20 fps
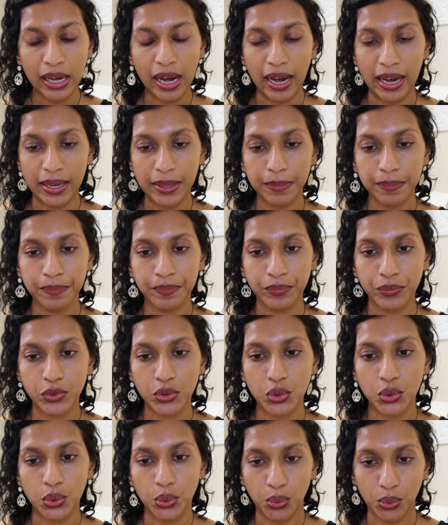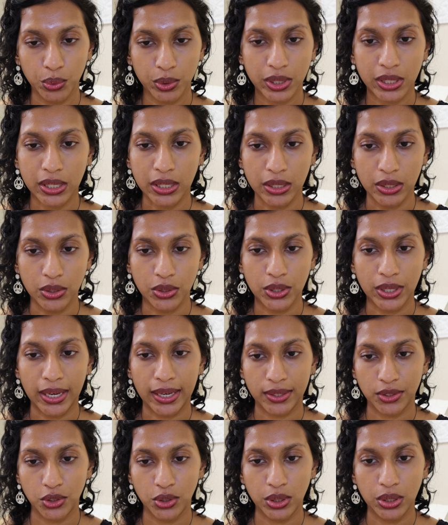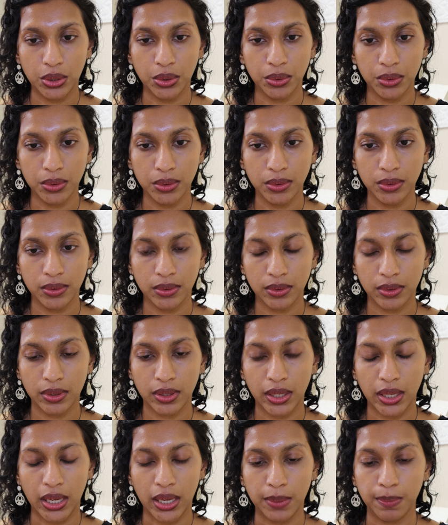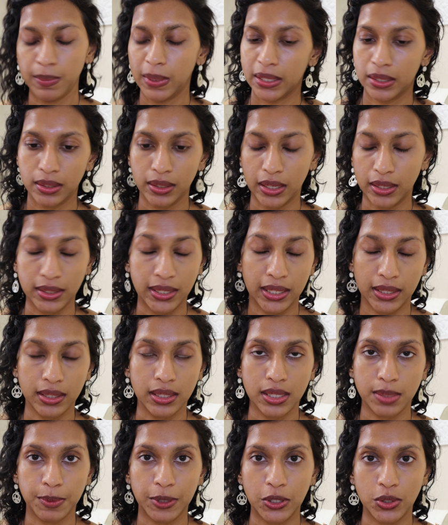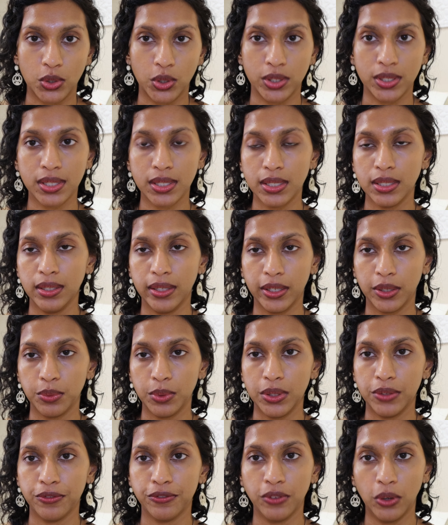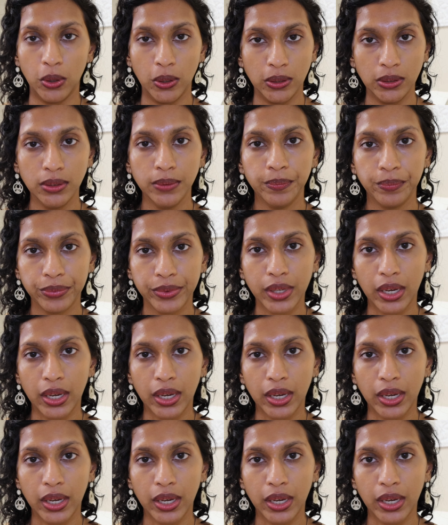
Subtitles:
I'm so keen to actually go and get this because honestly, like with fall,